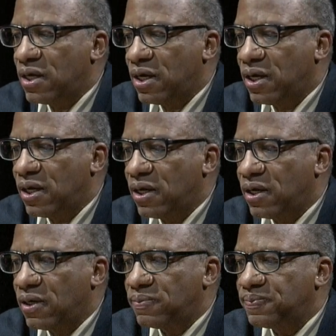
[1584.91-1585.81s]
Uh,
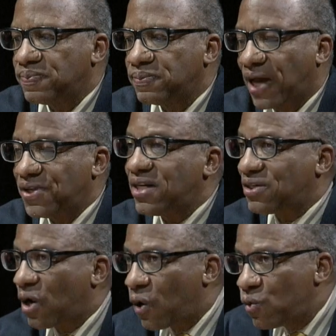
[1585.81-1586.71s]
I think that
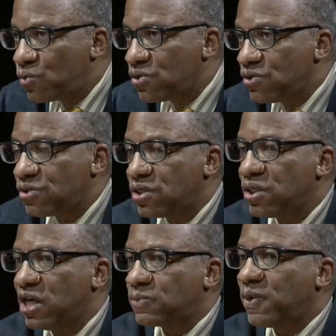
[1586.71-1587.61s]
the owners,
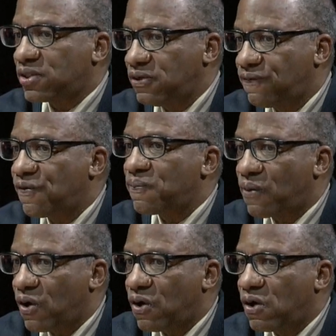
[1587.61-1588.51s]
especially
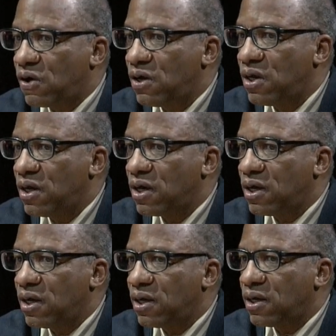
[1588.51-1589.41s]
football,
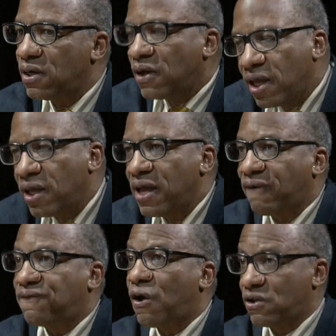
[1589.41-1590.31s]
uh,
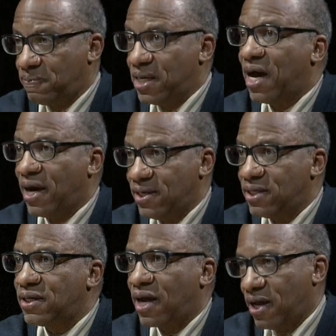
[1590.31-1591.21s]
have fallen behind the
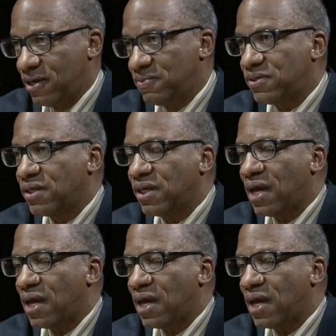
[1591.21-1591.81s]
times.